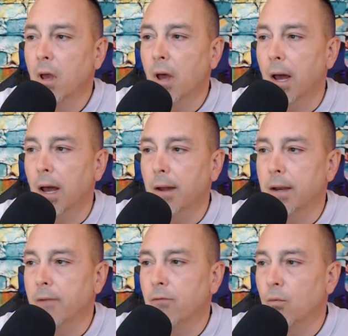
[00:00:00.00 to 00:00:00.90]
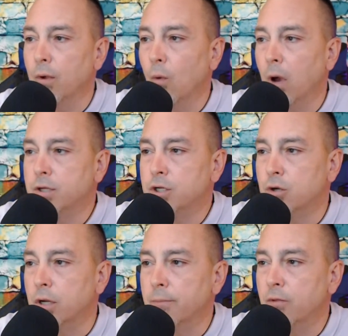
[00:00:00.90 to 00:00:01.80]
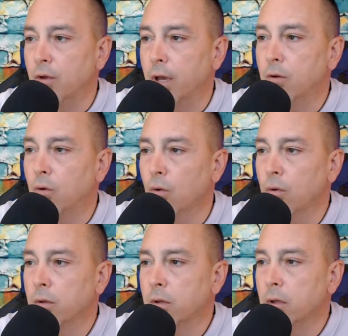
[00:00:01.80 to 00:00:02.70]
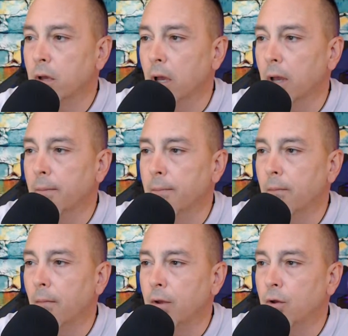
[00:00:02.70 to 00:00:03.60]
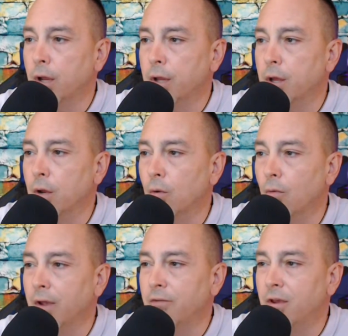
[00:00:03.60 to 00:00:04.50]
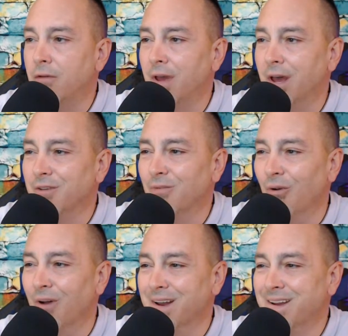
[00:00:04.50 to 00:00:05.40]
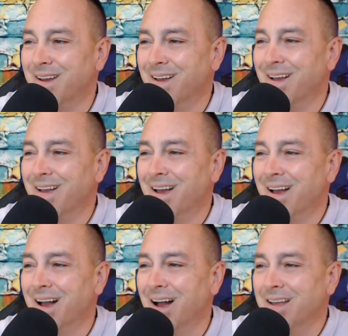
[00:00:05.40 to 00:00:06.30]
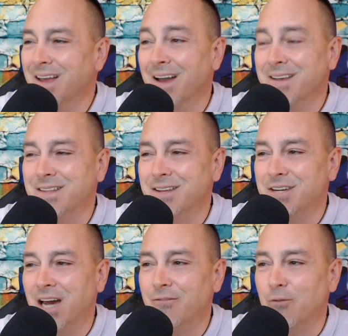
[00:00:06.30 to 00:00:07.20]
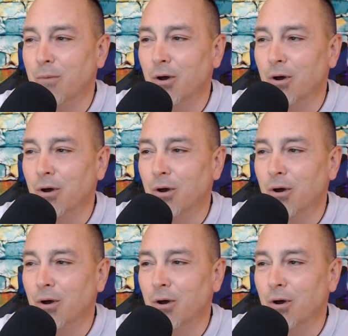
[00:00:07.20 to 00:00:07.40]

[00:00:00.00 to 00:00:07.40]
Never rewatch streams. Okay, cool. I couldn't get on Rice TVX1. Yeah, I can see the chat from